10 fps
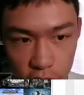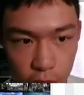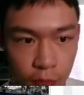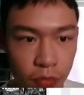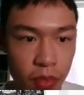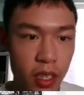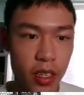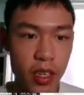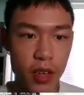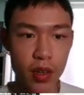time.
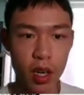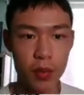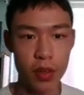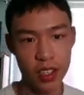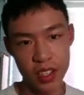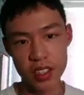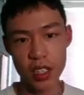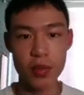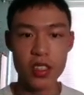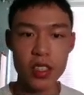If you hop on
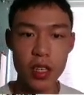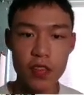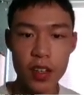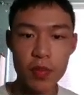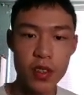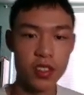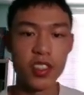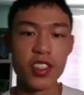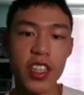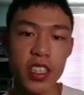anytime in this time frame, there's a
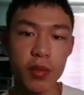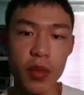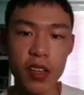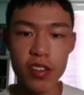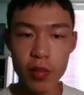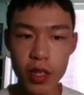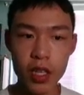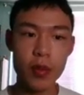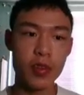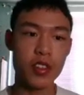good chance I'm live streaming
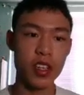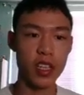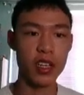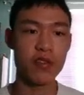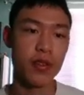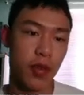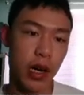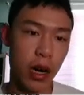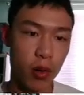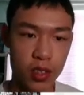because I live stream for
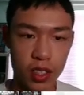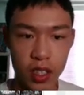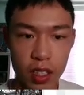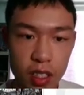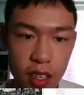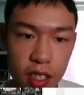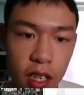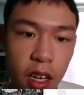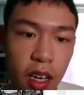hours a day these days.